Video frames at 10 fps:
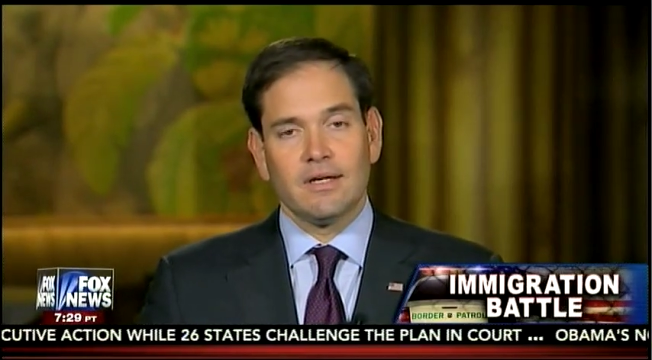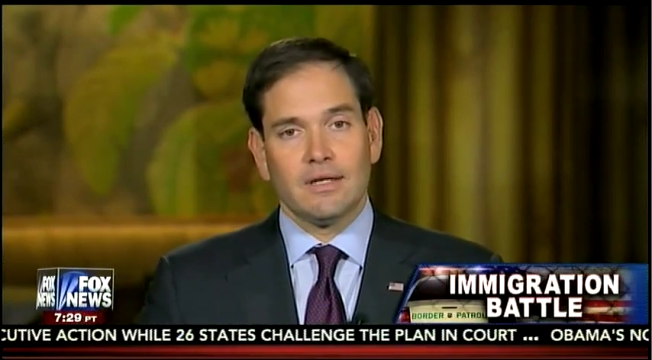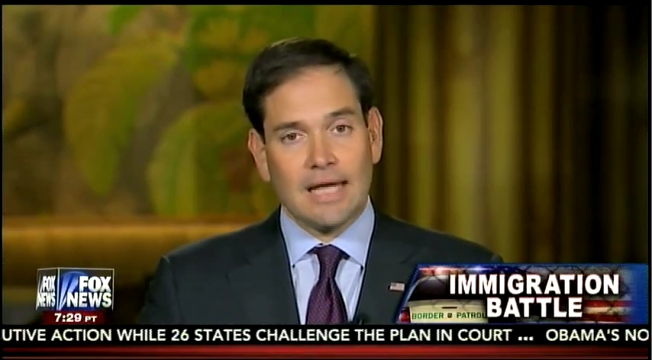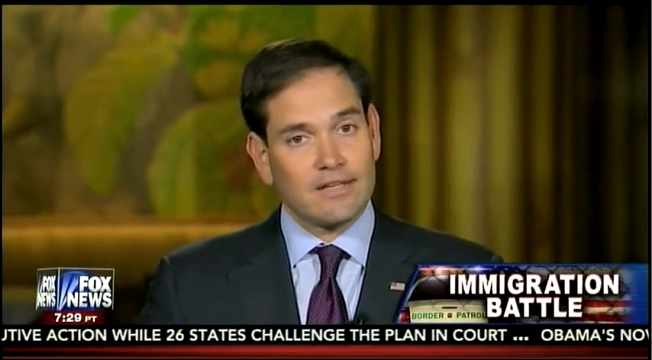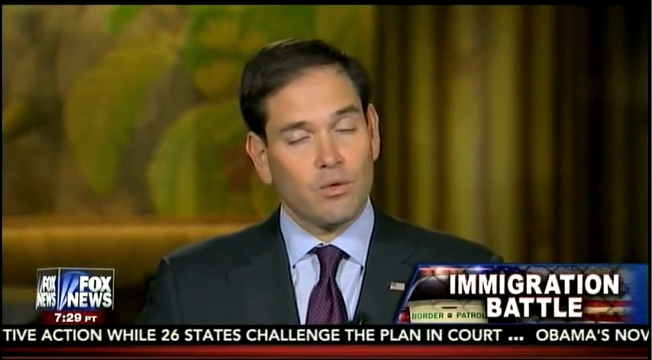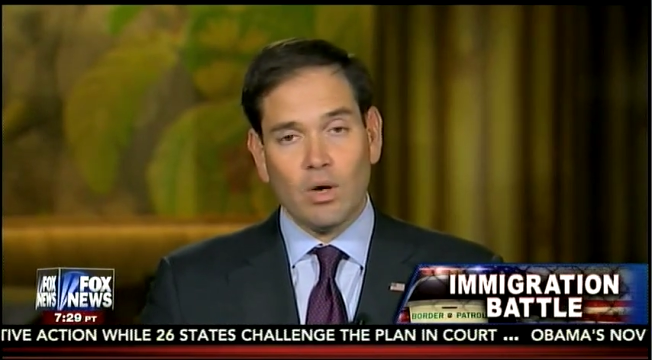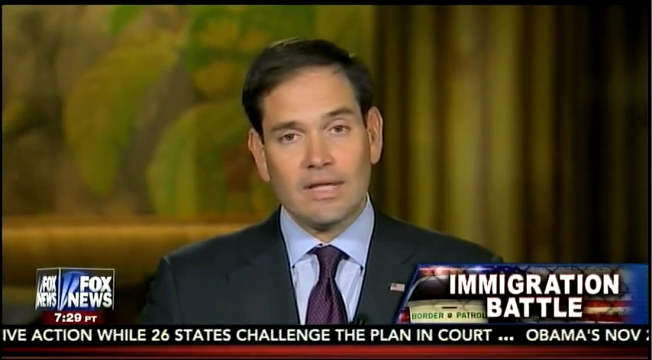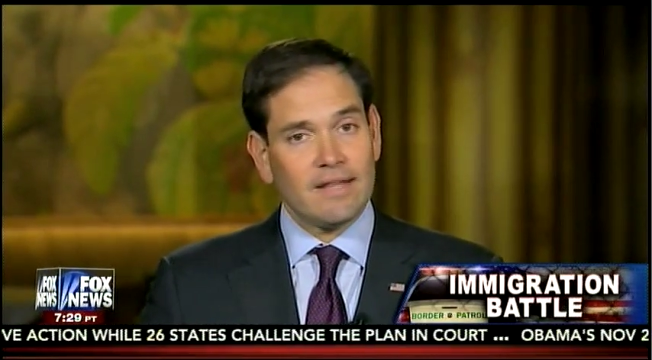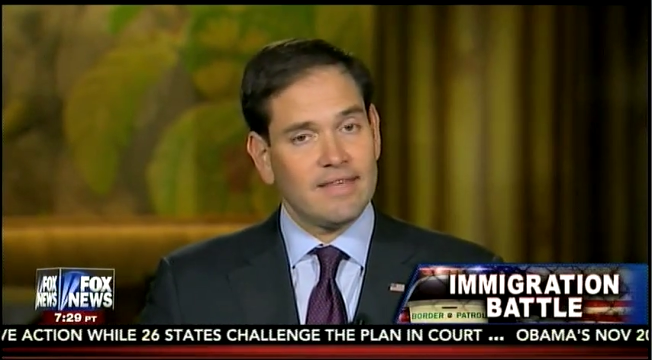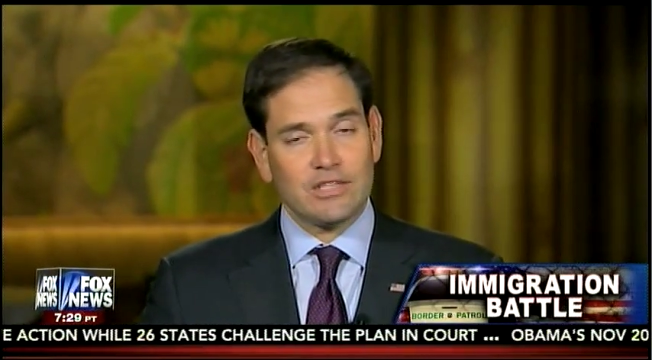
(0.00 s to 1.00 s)
like the one
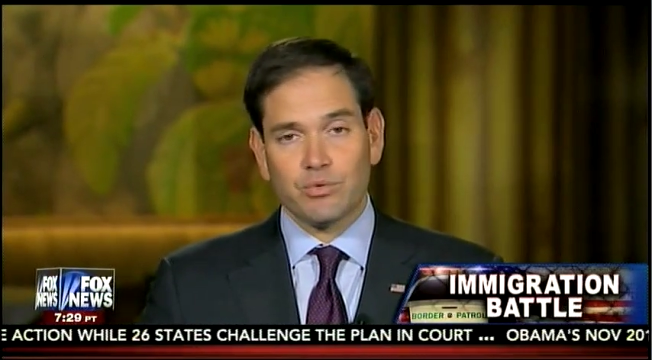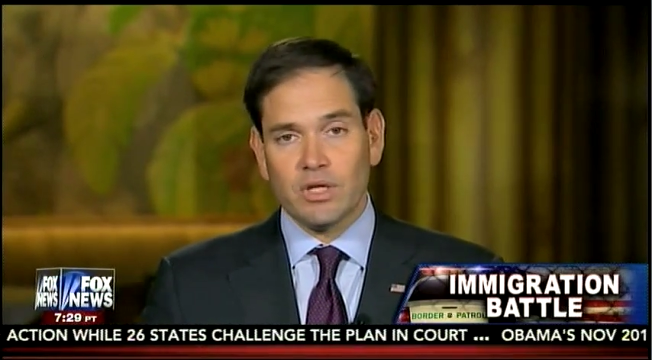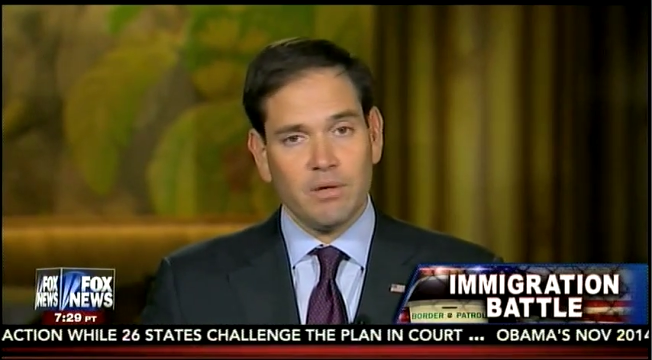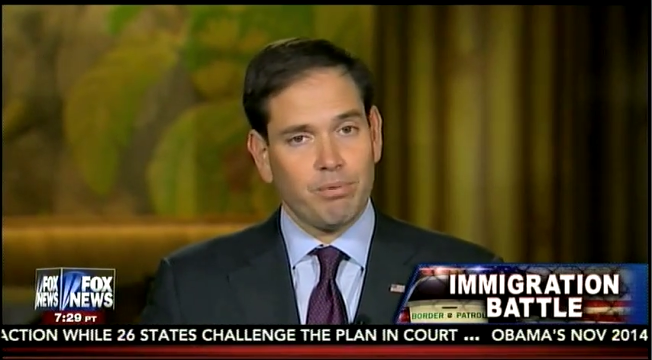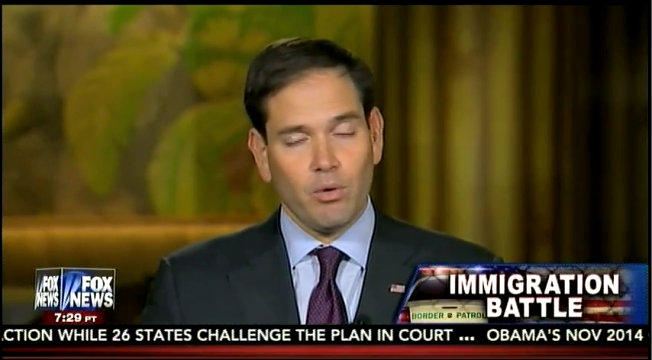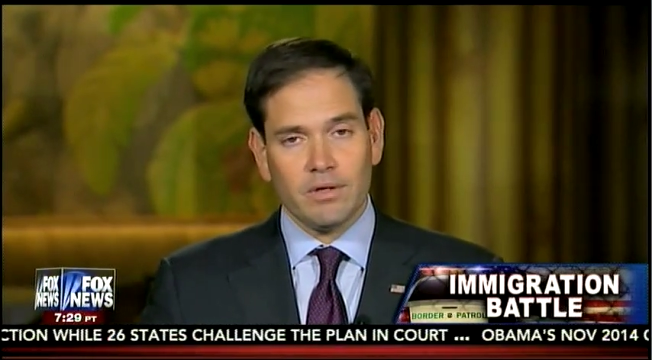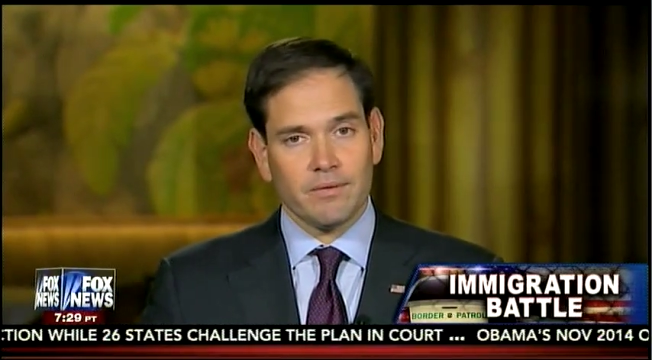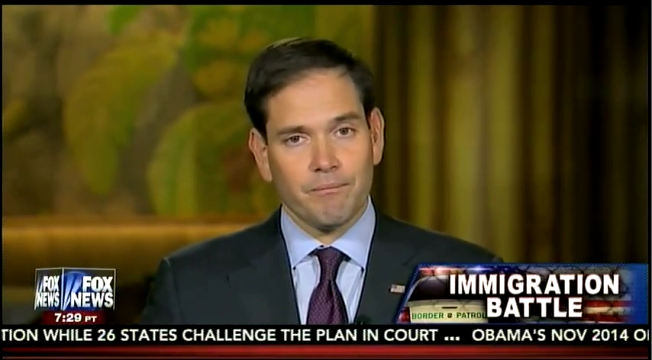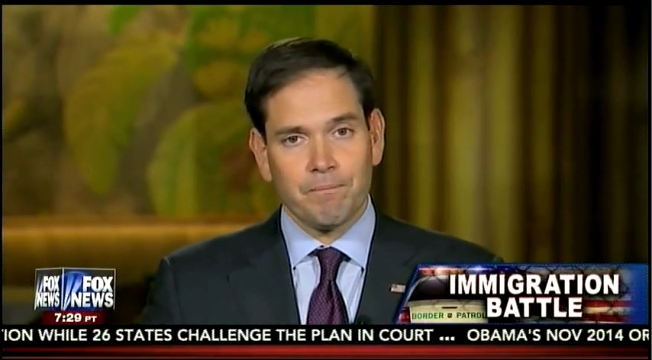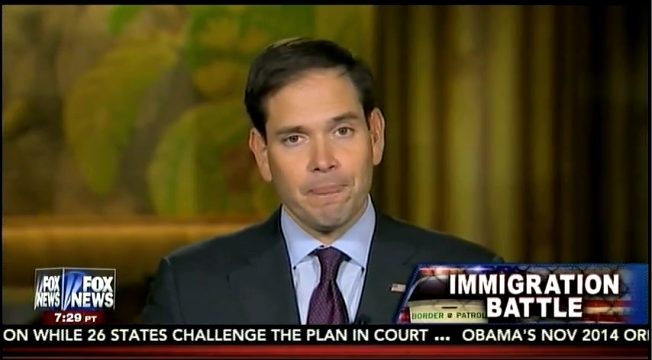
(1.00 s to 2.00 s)
that I think is really
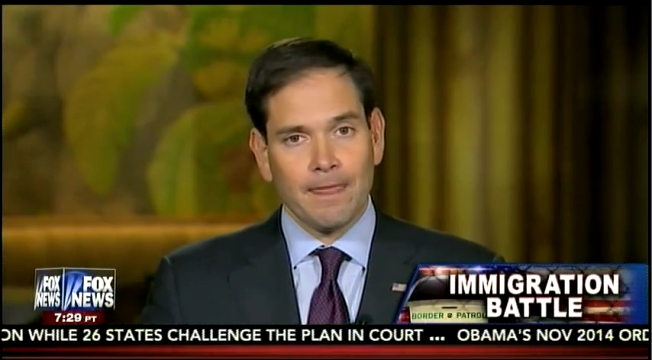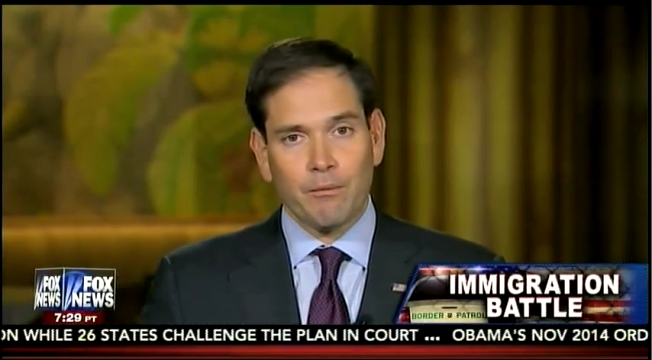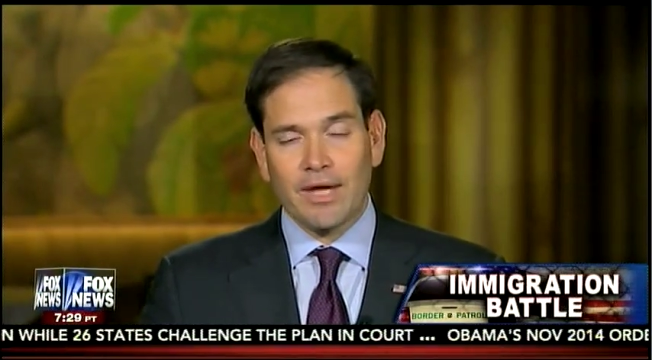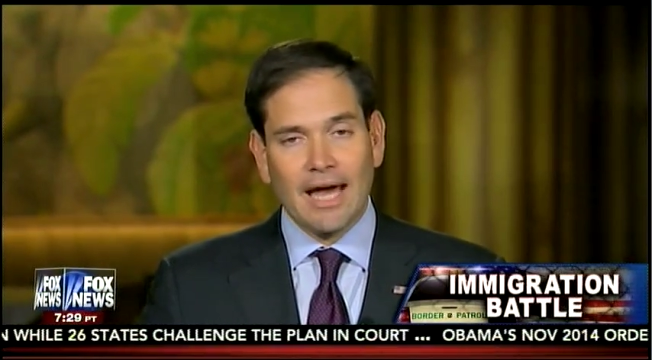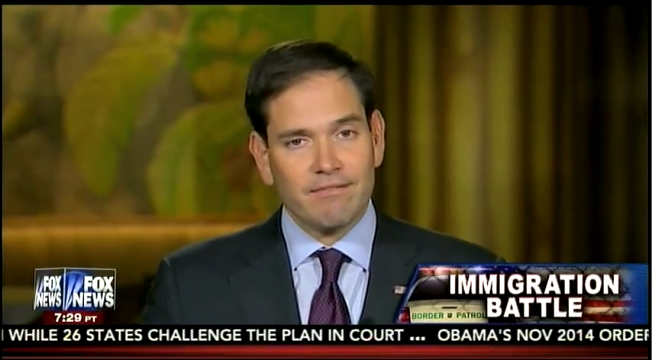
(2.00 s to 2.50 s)
important. We